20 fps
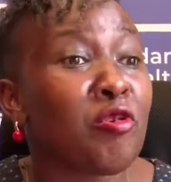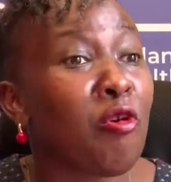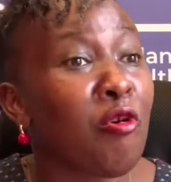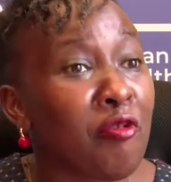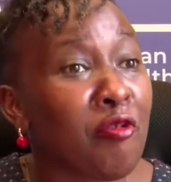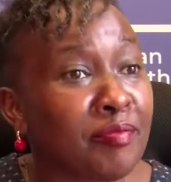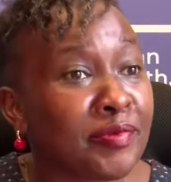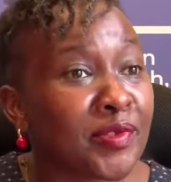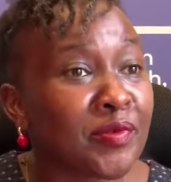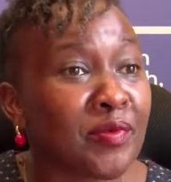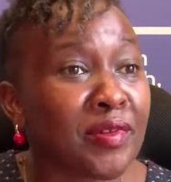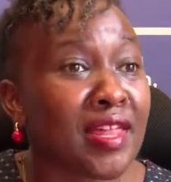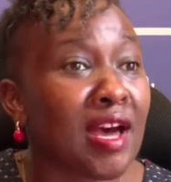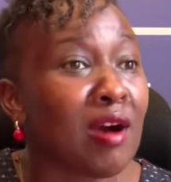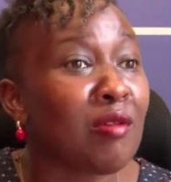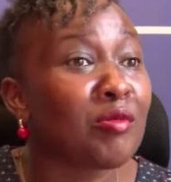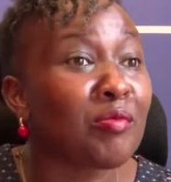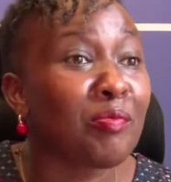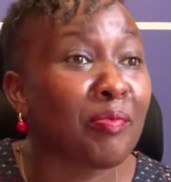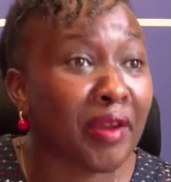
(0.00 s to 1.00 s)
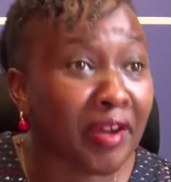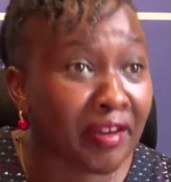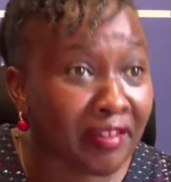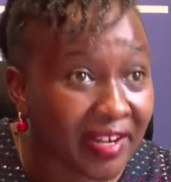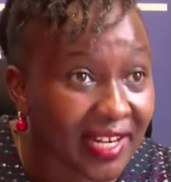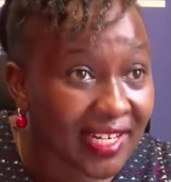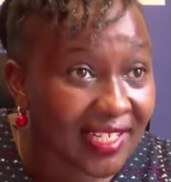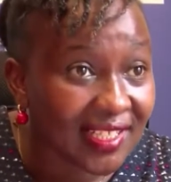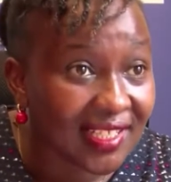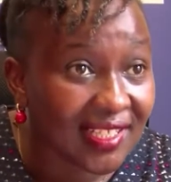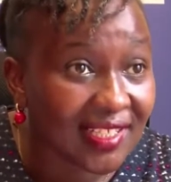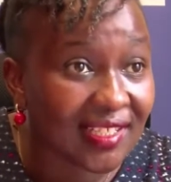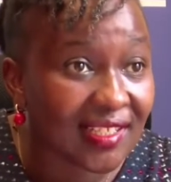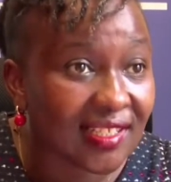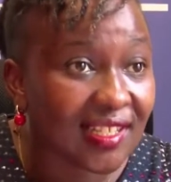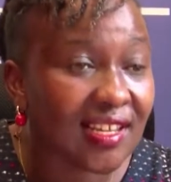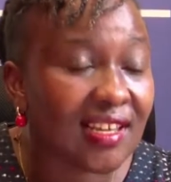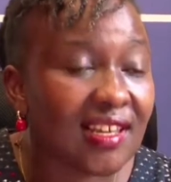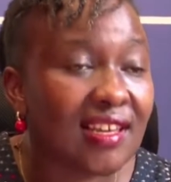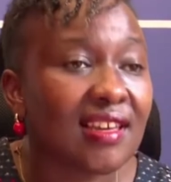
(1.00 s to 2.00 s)
homes without parents,
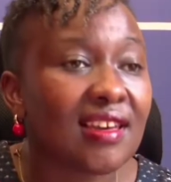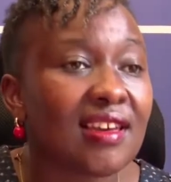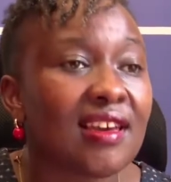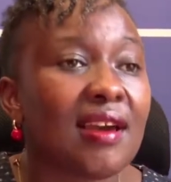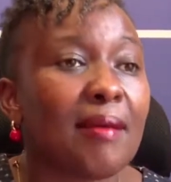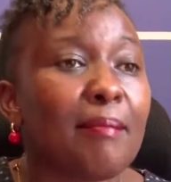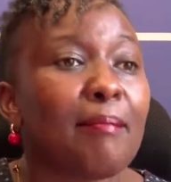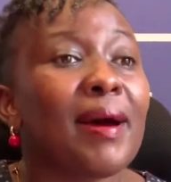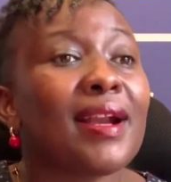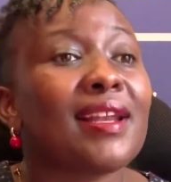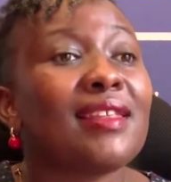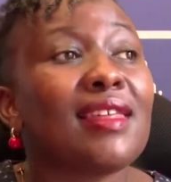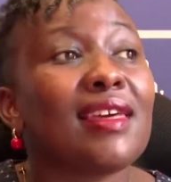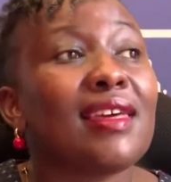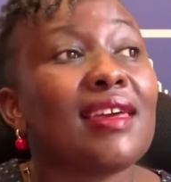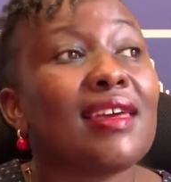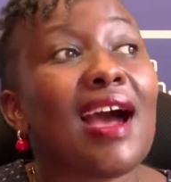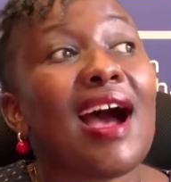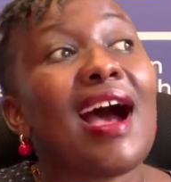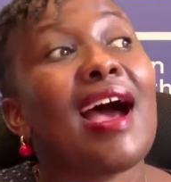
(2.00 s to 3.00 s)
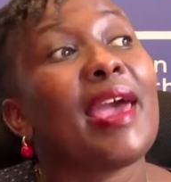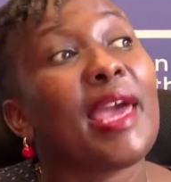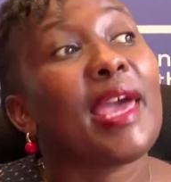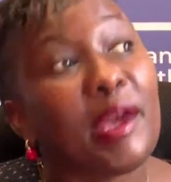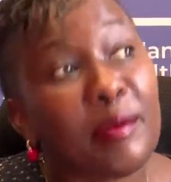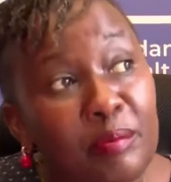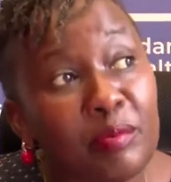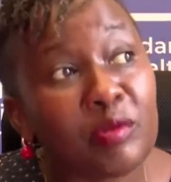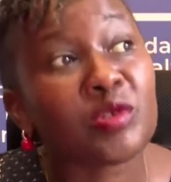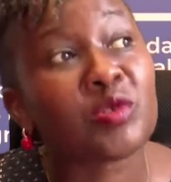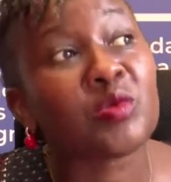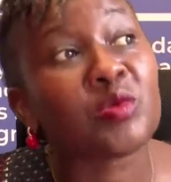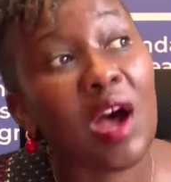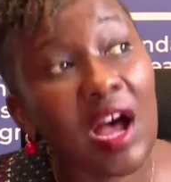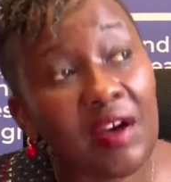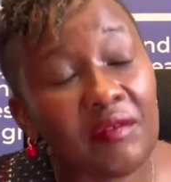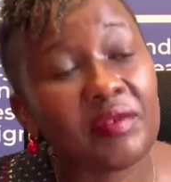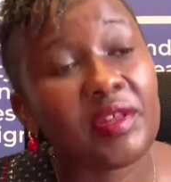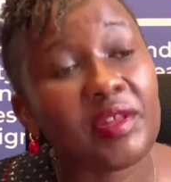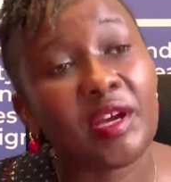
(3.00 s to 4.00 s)
but they are able to
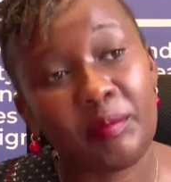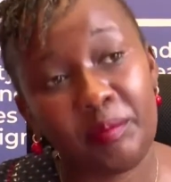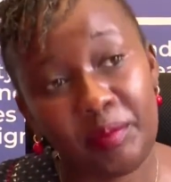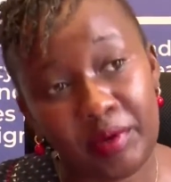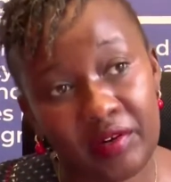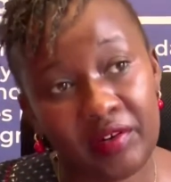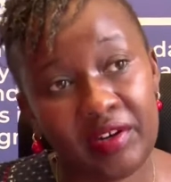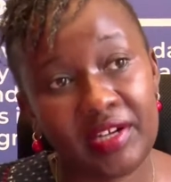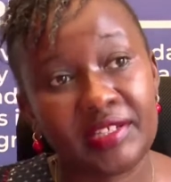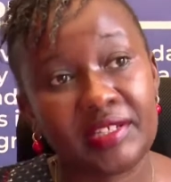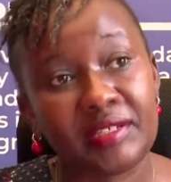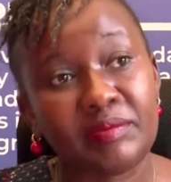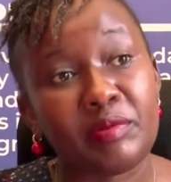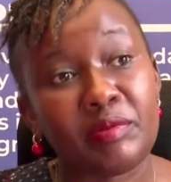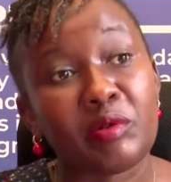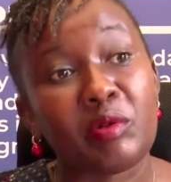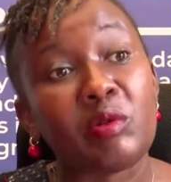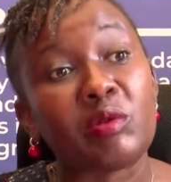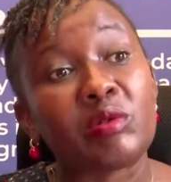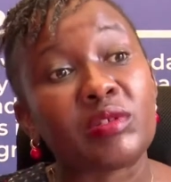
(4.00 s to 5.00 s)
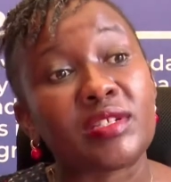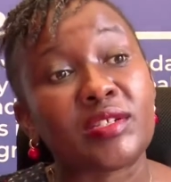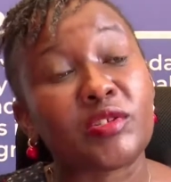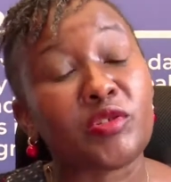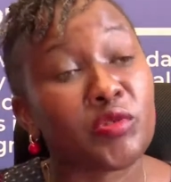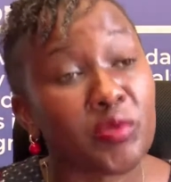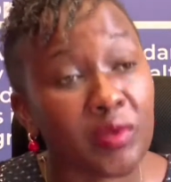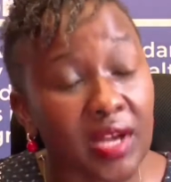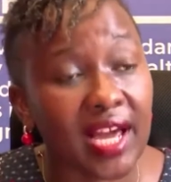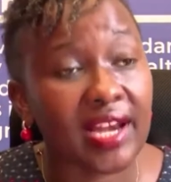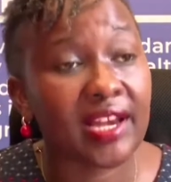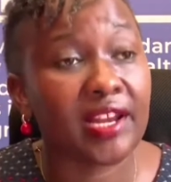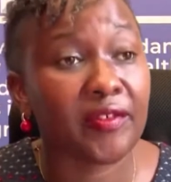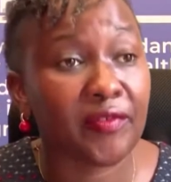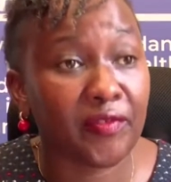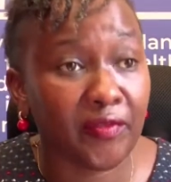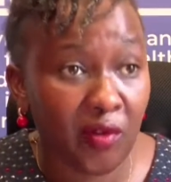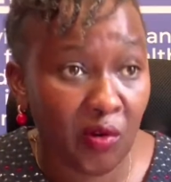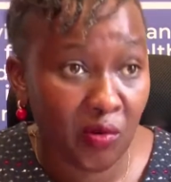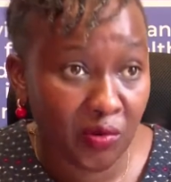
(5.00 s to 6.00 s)
have their parents because Uganet
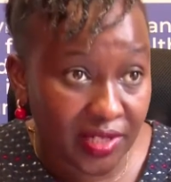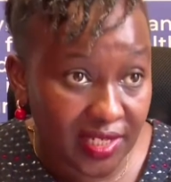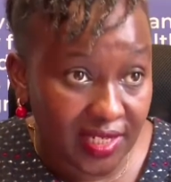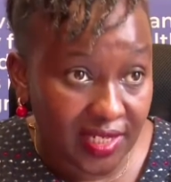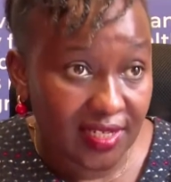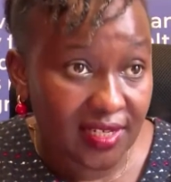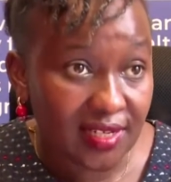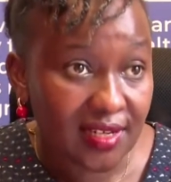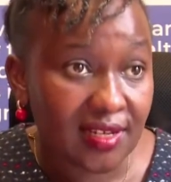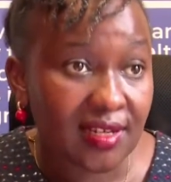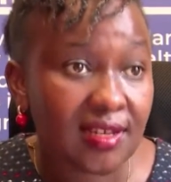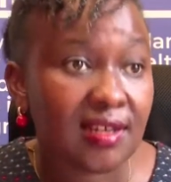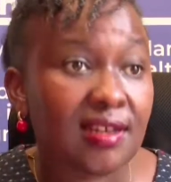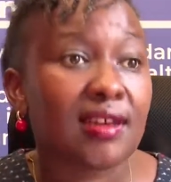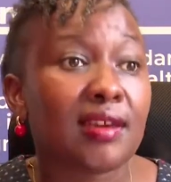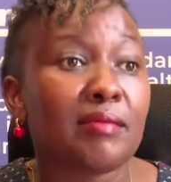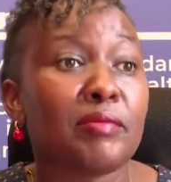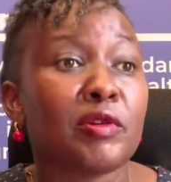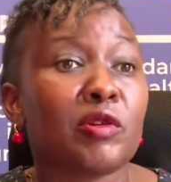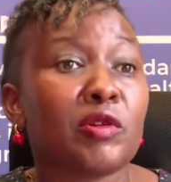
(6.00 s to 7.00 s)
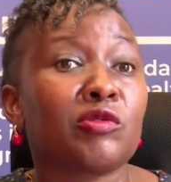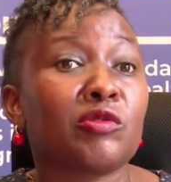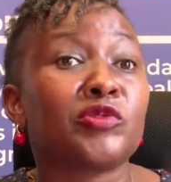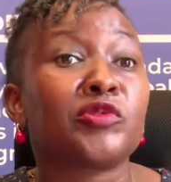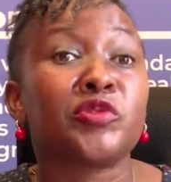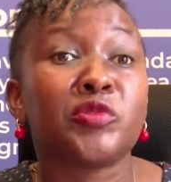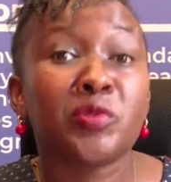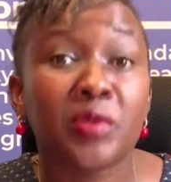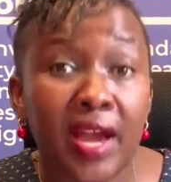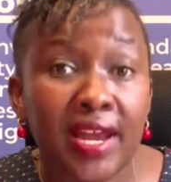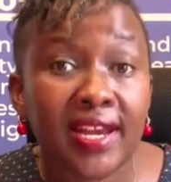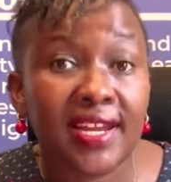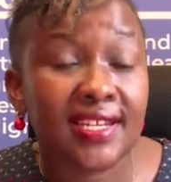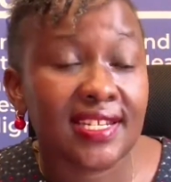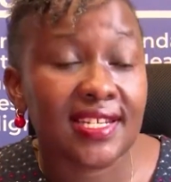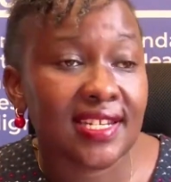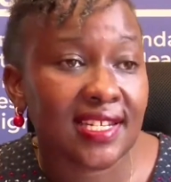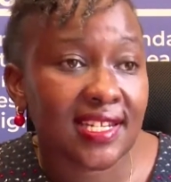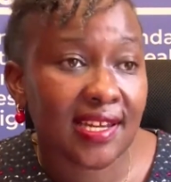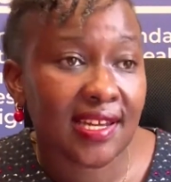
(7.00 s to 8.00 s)
fought, because
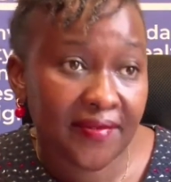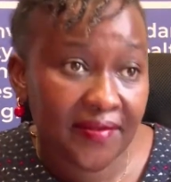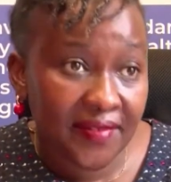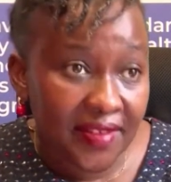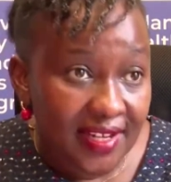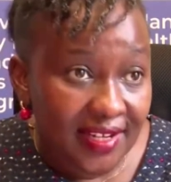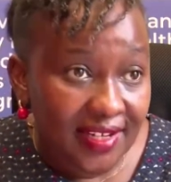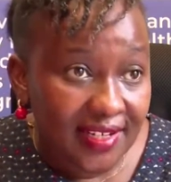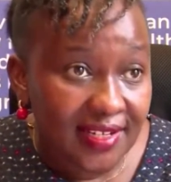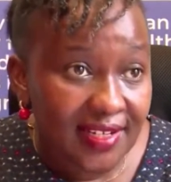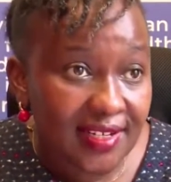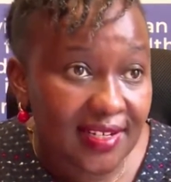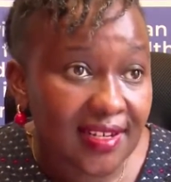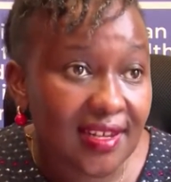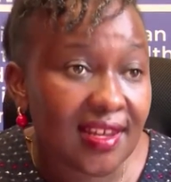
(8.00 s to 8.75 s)
Uganet intervened,